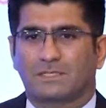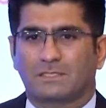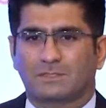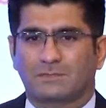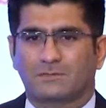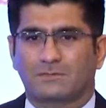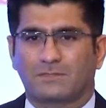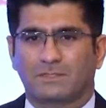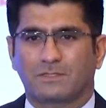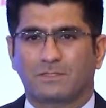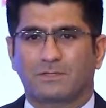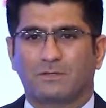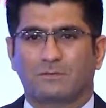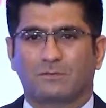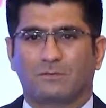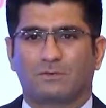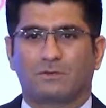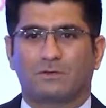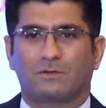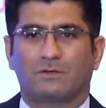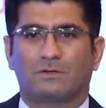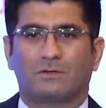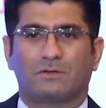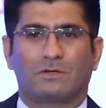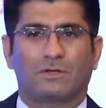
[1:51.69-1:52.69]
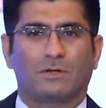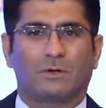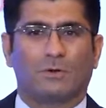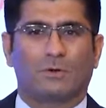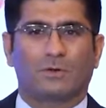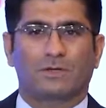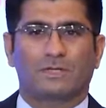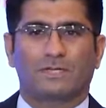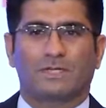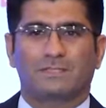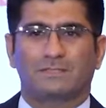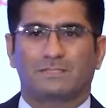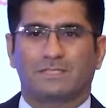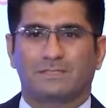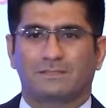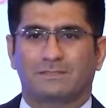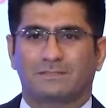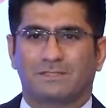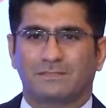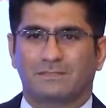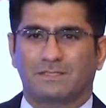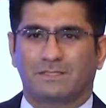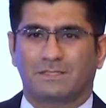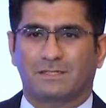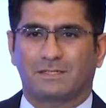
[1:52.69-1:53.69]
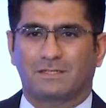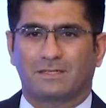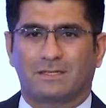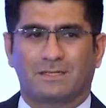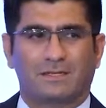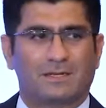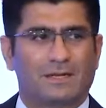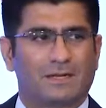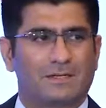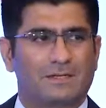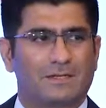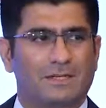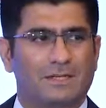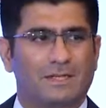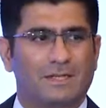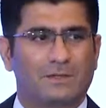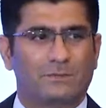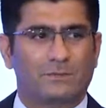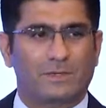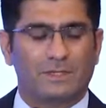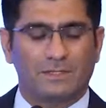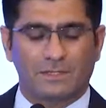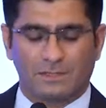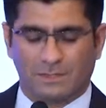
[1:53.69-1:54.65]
Asfar for organizing such an enlightening event.